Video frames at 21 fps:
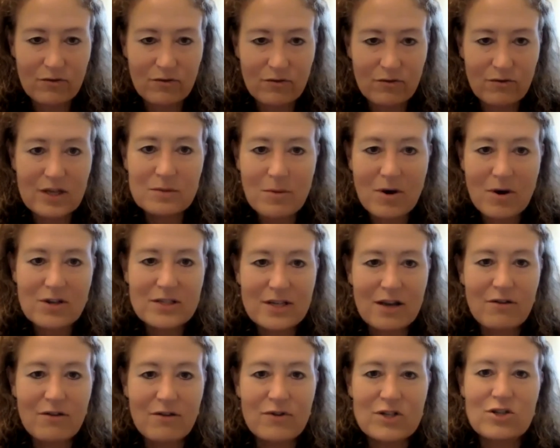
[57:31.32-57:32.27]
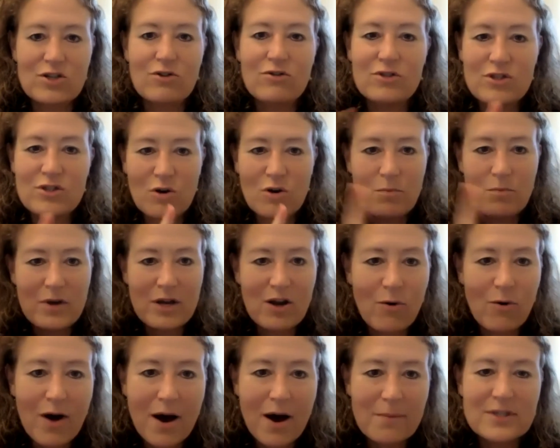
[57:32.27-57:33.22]
the small scale fishers, don't be
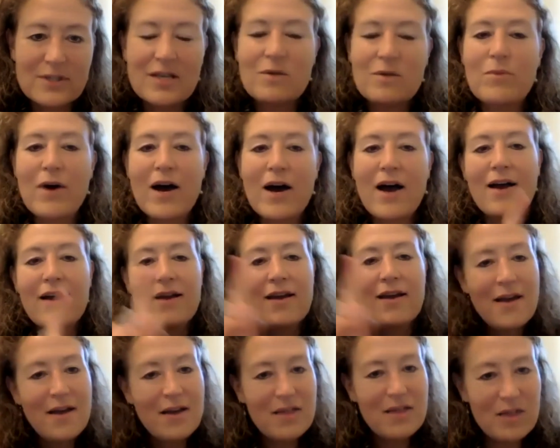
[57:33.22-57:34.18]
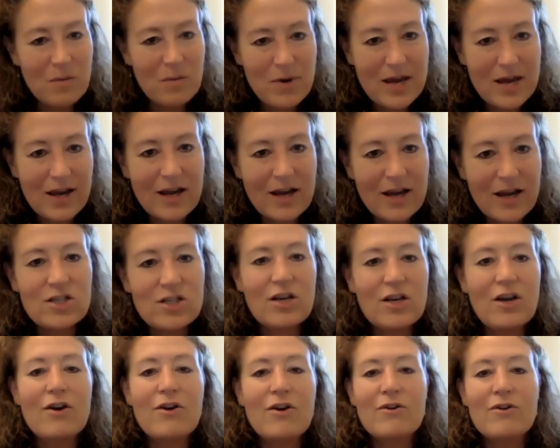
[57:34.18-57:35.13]
co-opted by the big
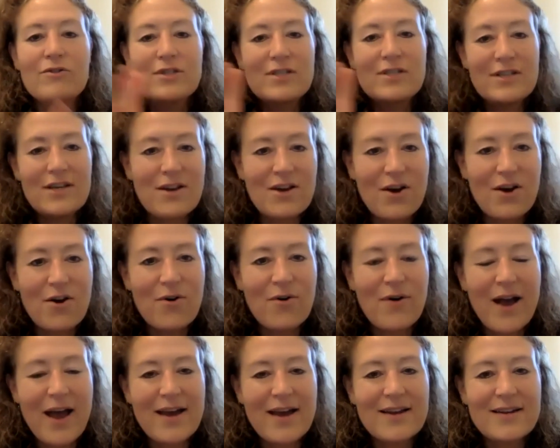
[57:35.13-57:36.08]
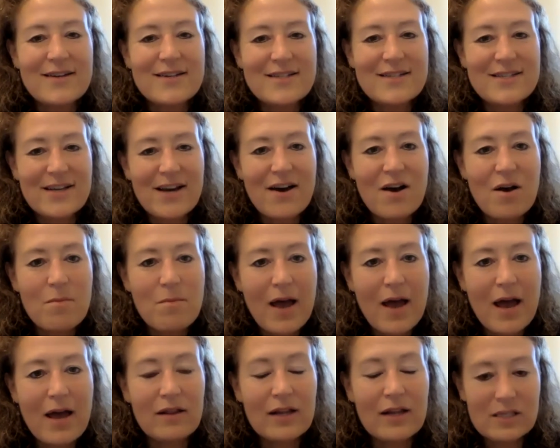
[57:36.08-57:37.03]
NGOs,
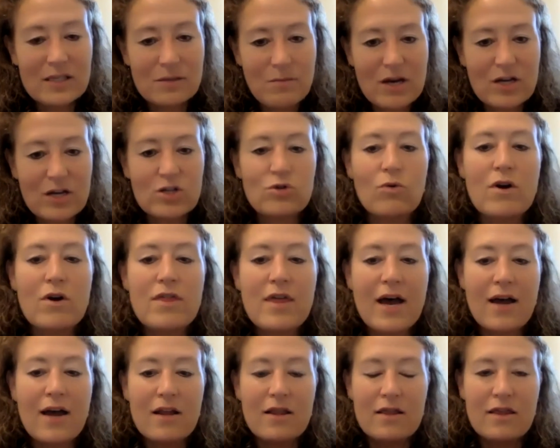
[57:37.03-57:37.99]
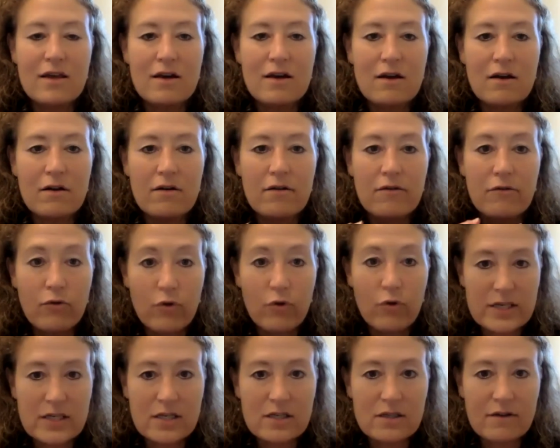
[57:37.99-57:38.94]
and let's make sure that the
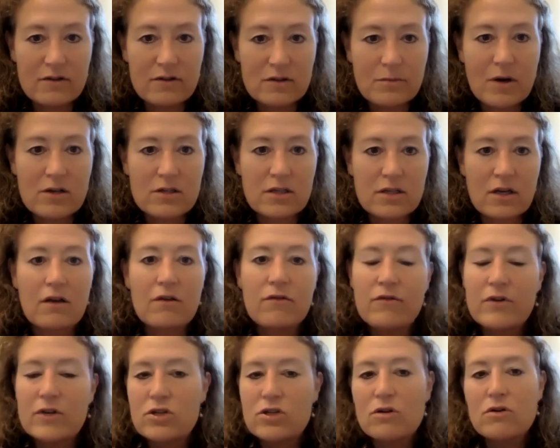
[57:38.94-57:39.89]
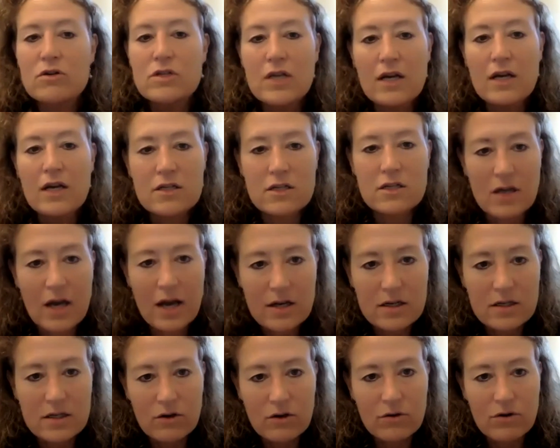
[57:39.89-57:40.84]
voices of small scale fishers
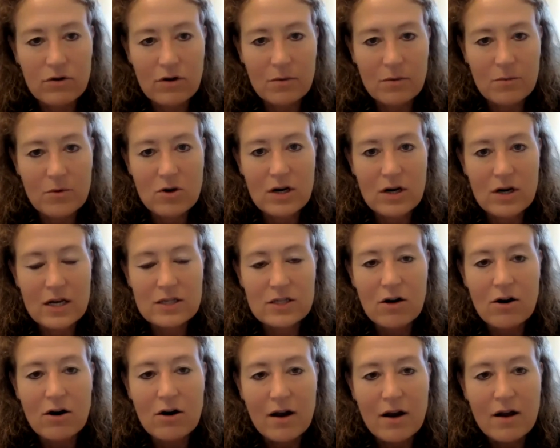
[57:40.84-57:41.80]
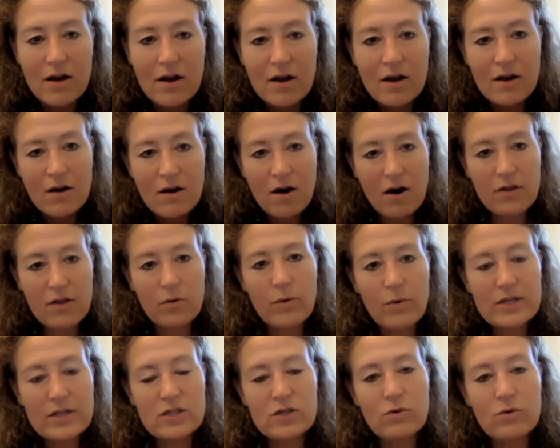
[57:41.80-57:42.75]
and local communities are the
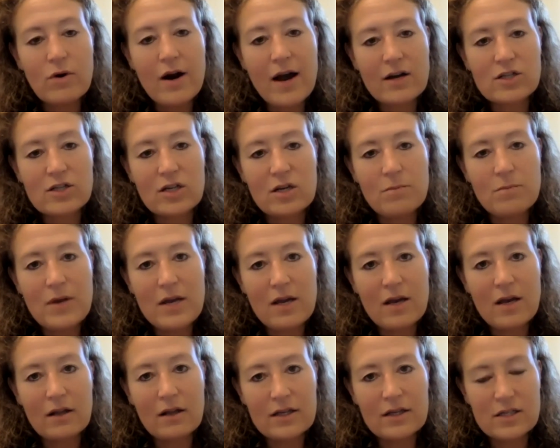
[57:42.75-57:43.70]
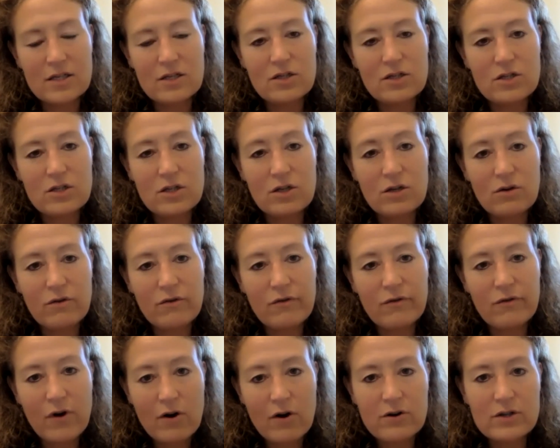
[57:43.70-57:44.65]
ones who are actually being listened to
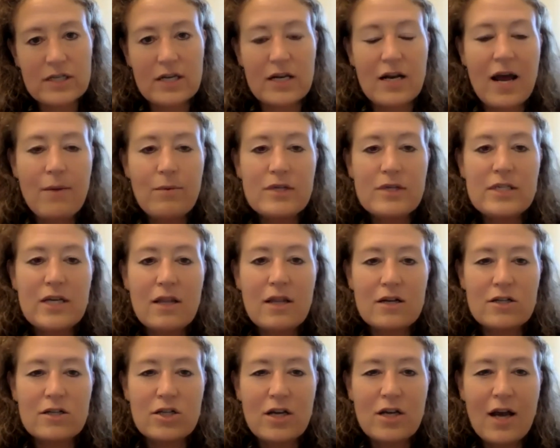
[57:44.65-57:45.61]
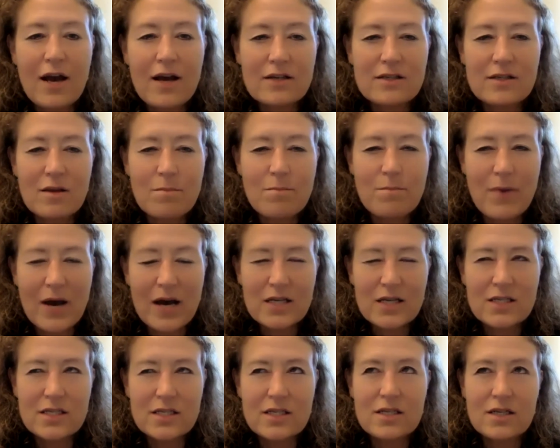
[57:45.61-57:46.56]
first. And I would say that she has the
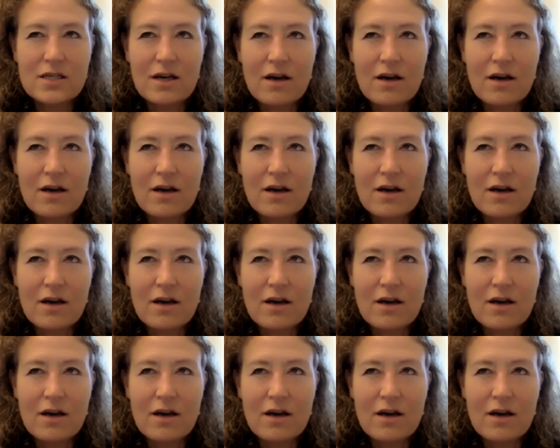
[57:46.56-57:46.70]
best